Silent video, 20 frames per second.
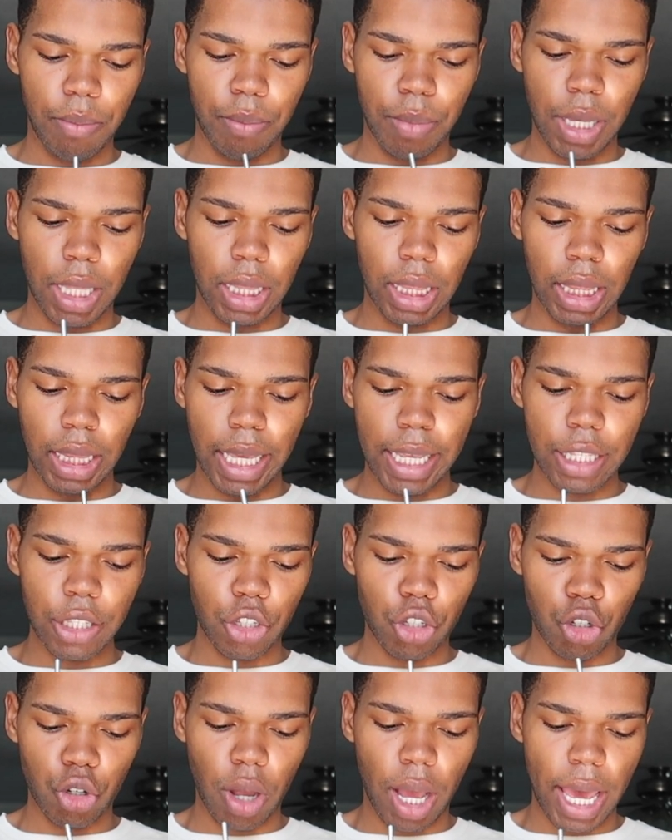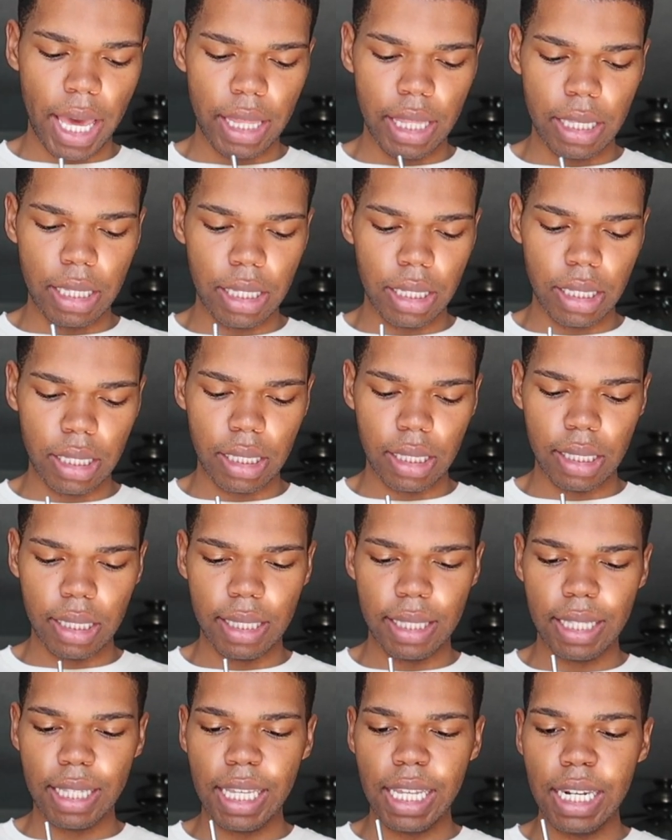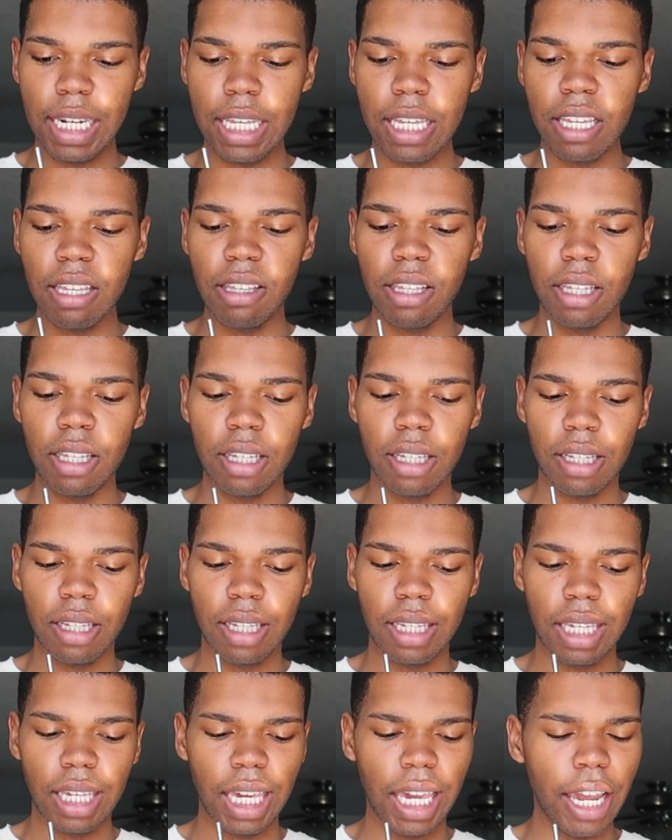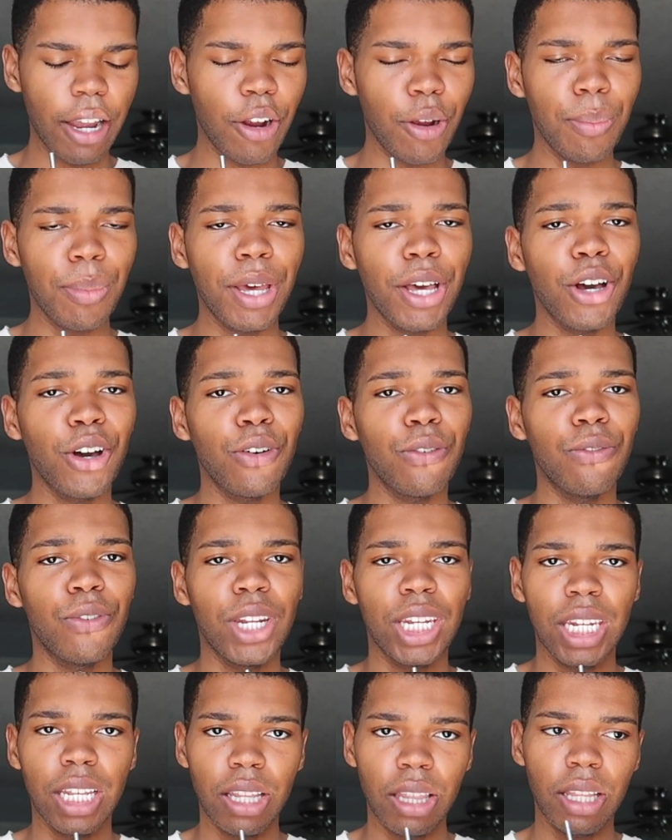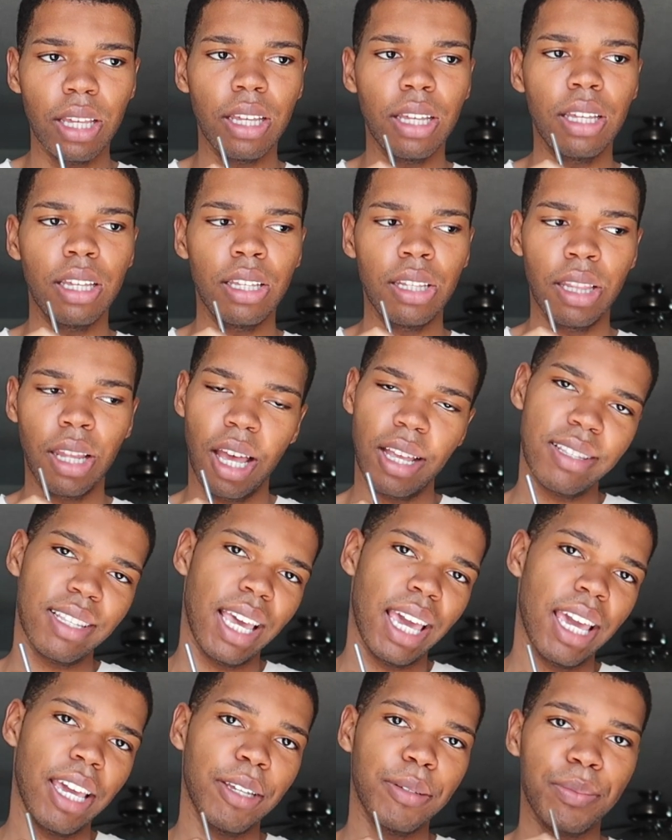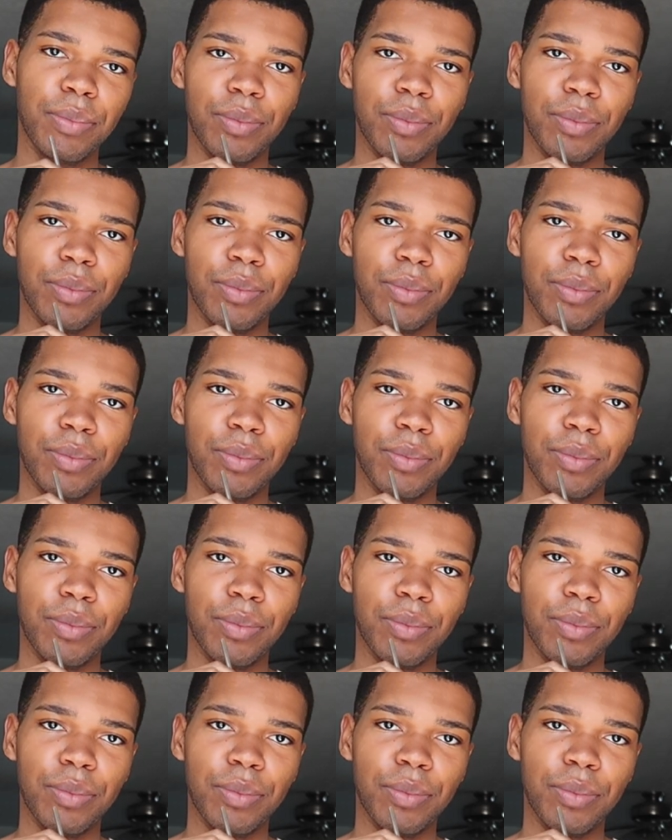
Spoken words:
But let's try this skinny caramel vanilla latte.